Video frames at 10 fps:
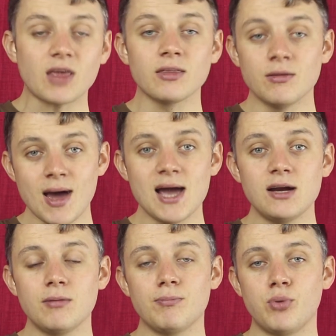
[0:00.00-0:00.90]
The
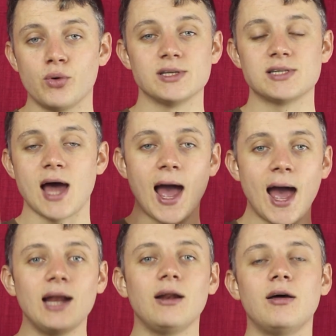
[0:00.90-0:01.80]
main points, the
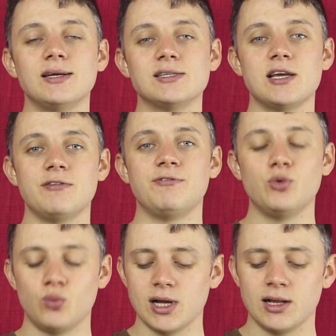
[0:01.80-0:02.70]
headlines, if you
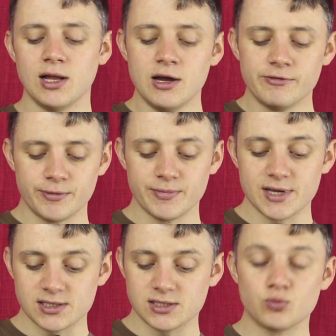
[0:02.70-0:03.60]
will, from
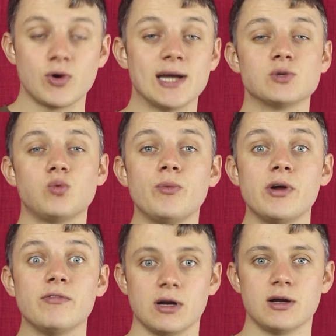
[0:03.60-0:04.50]
this race, what
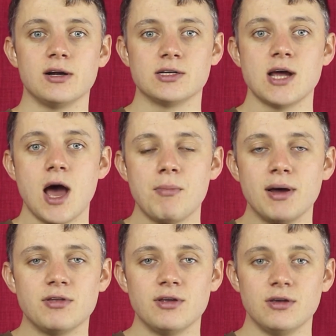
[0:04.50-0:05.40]
we've learned
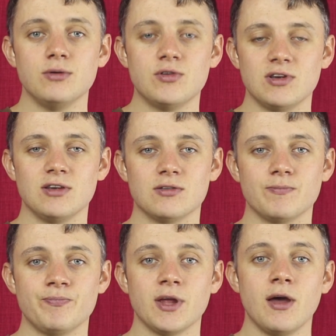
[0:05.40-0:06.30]
about the new
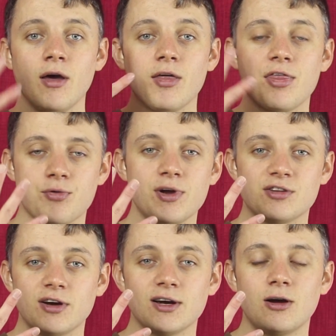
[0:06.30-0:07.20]
season. 3
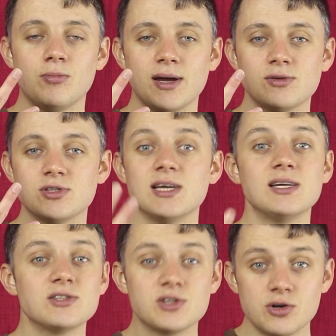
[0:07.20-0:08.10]
tyre compounds
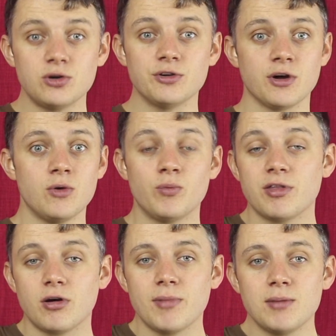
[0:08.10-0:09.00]
is good. We
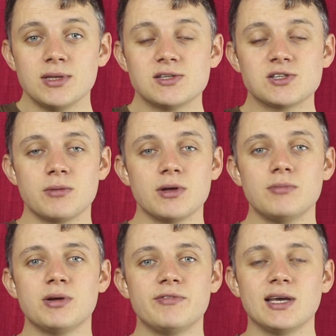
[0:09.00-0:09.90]
thought maybe this is going to be a
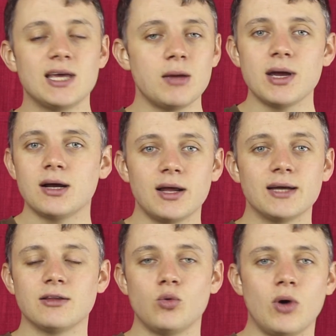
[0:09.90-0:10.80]
bit of a gimmick
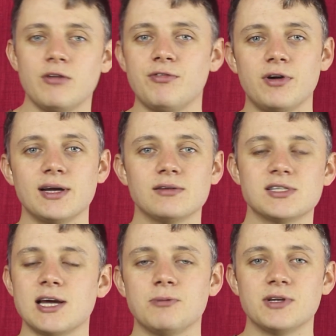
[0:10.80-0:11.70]
like the qualifying
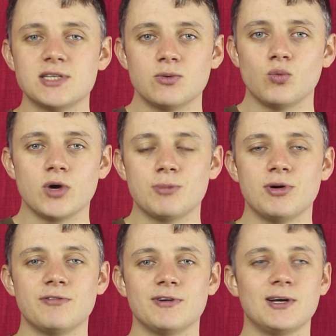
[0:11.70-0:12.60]
setup that didn't work
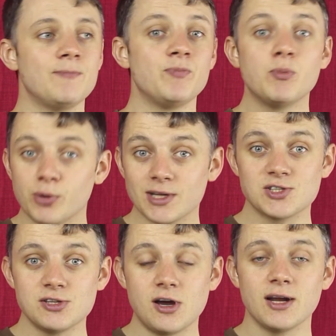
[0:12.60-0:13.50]
perfectly, but it's
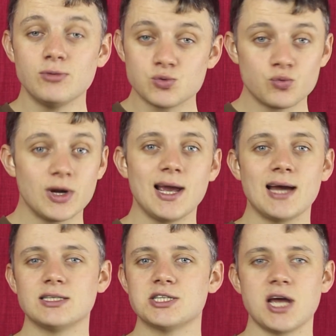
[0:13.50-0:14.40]
not. It was really
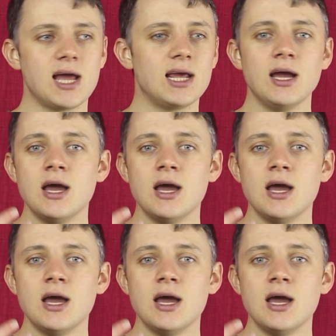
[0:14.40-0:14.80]
entertaining.